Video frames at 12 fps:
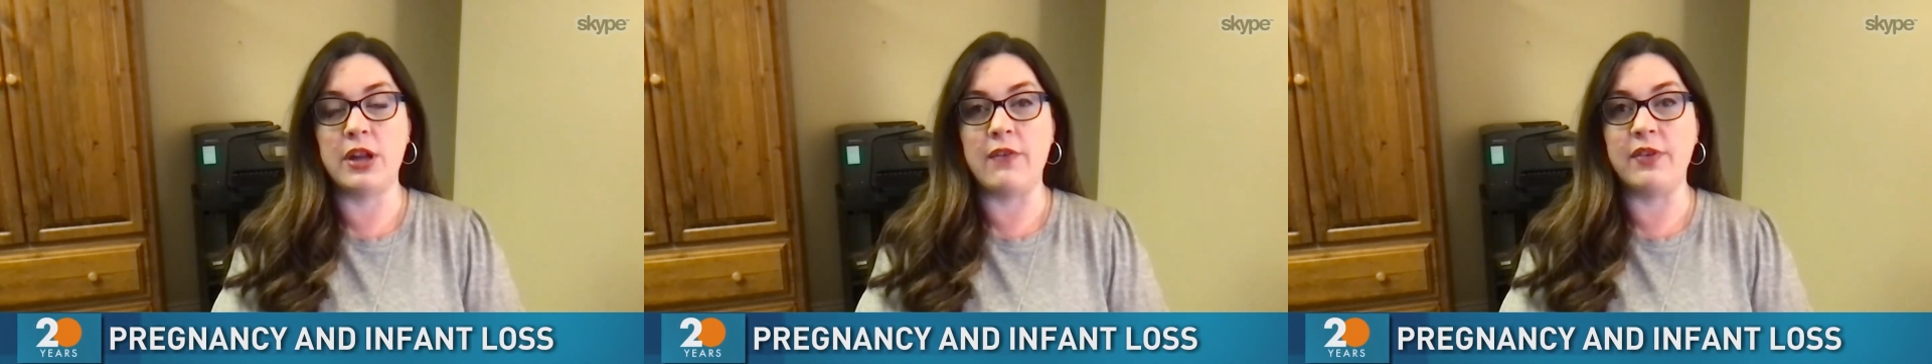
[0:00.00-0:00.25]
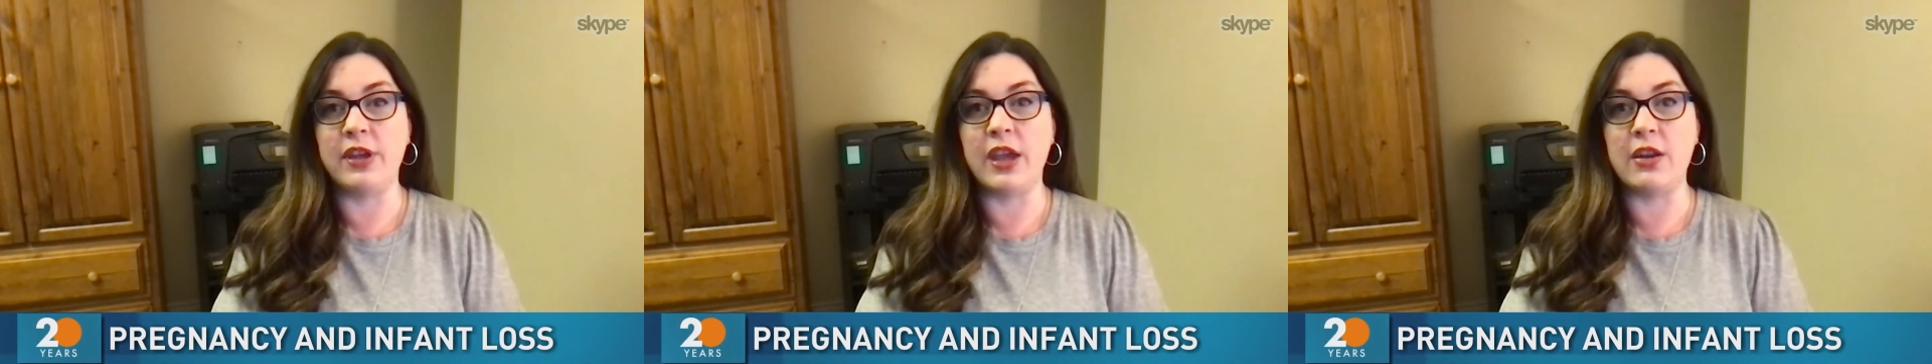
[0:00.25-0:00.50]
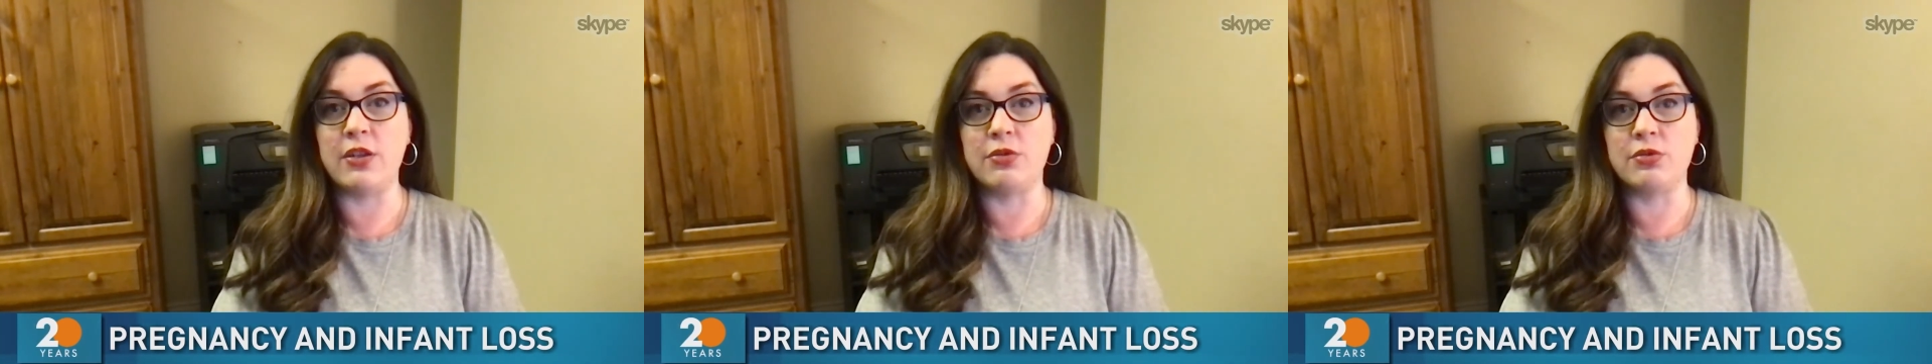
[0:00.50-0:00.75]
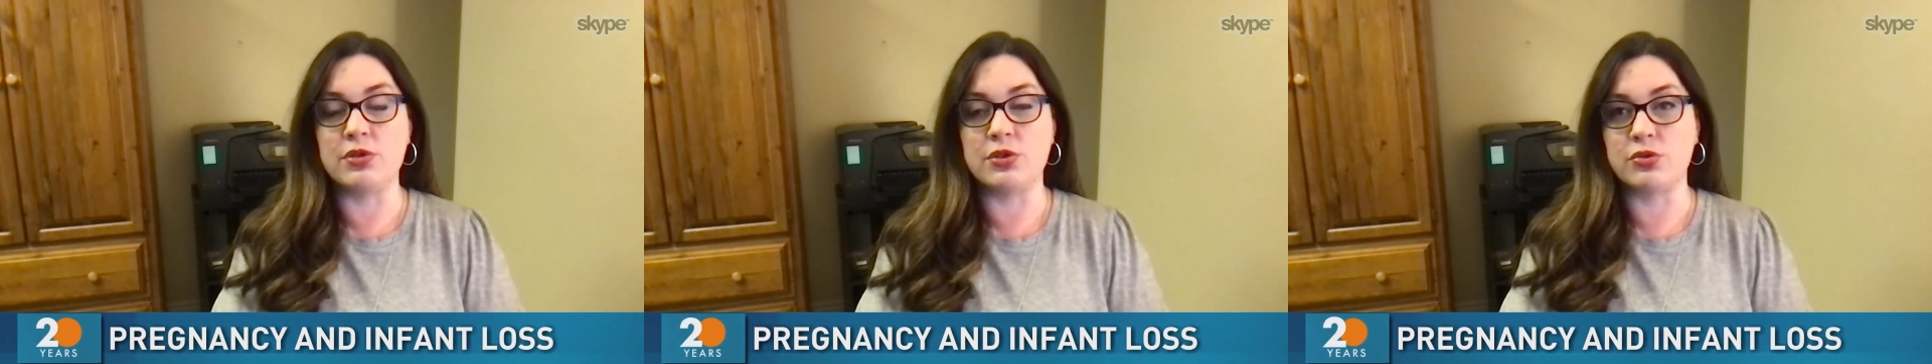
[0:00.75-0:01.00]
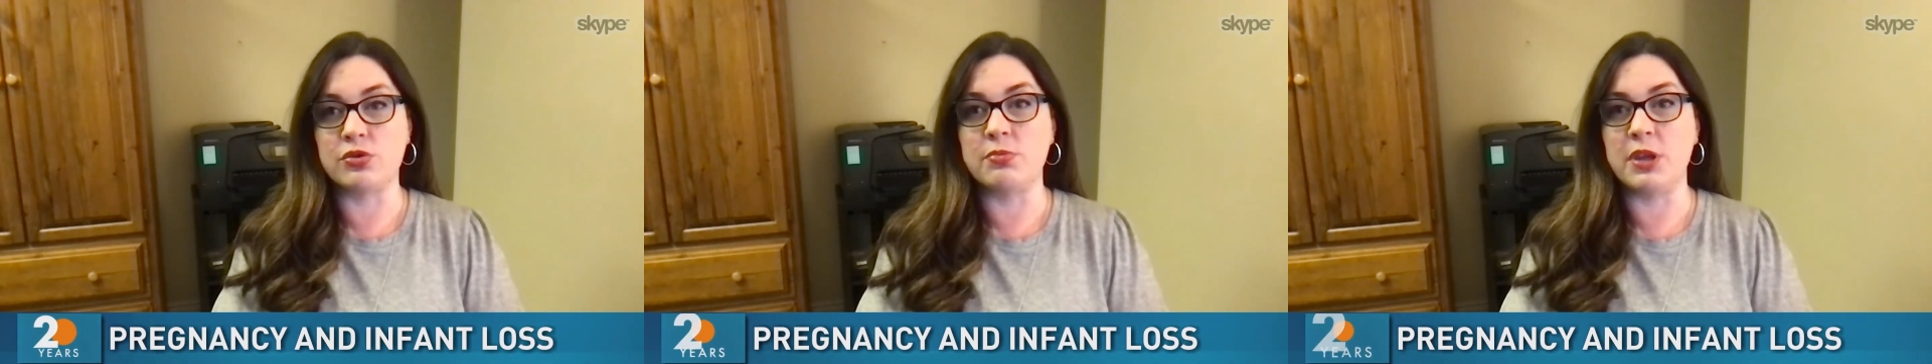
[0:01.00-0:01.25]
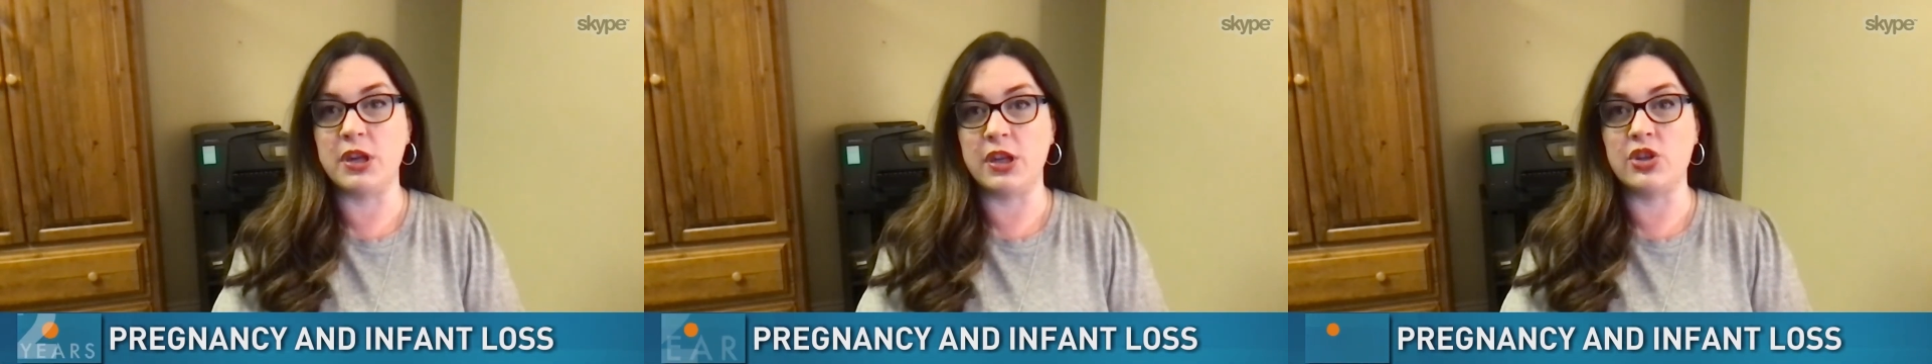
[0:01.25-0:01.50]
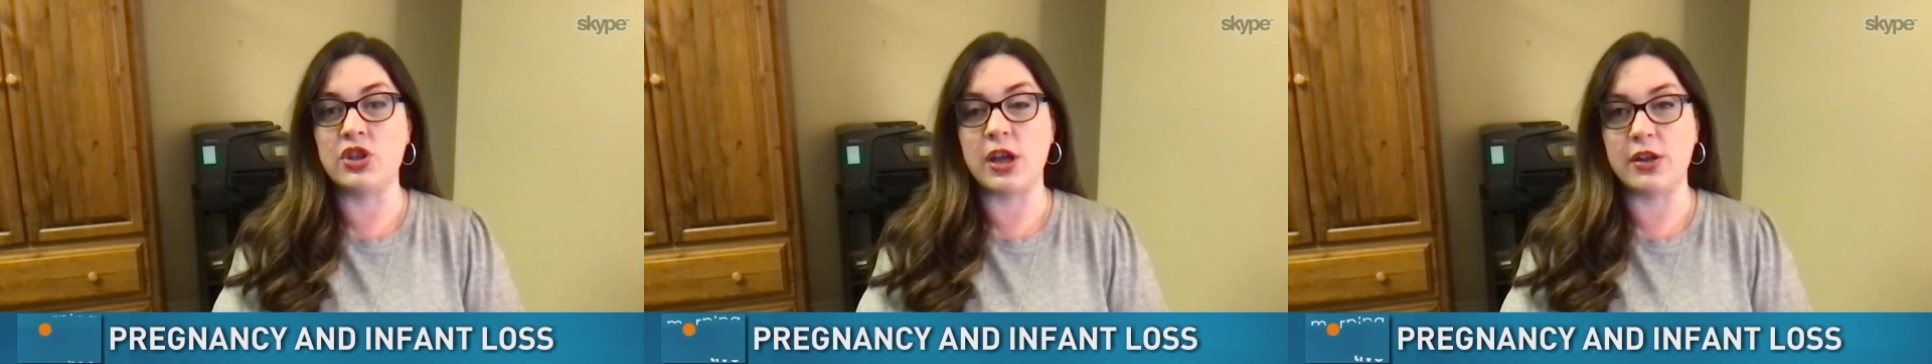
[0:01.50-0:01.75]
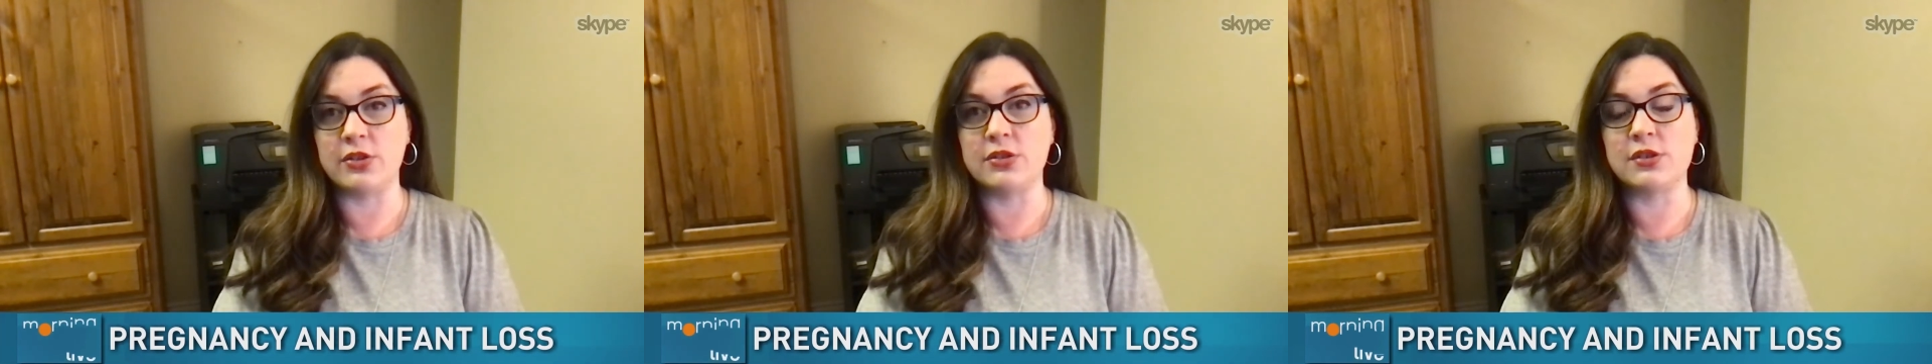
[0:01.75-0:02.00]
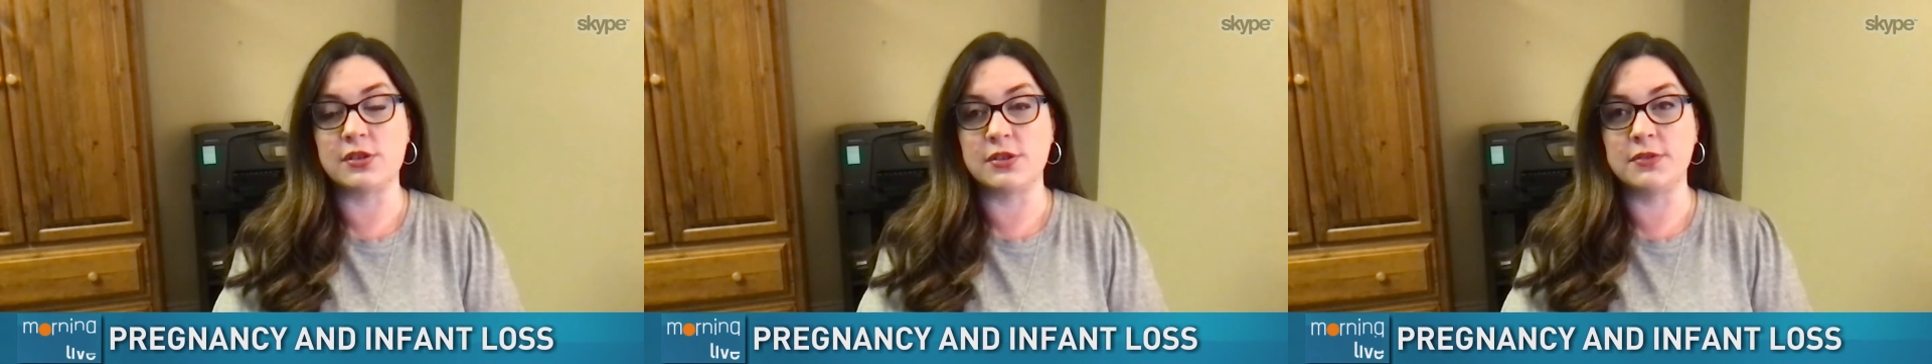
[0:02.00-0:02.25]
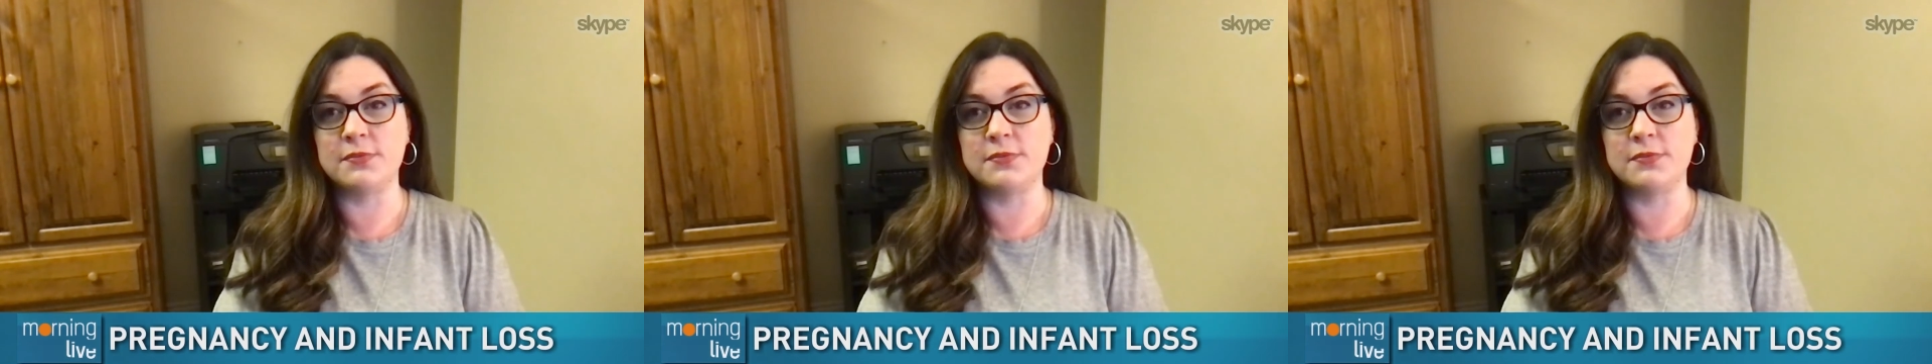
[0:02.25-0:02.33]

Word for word: navigating through social media channels.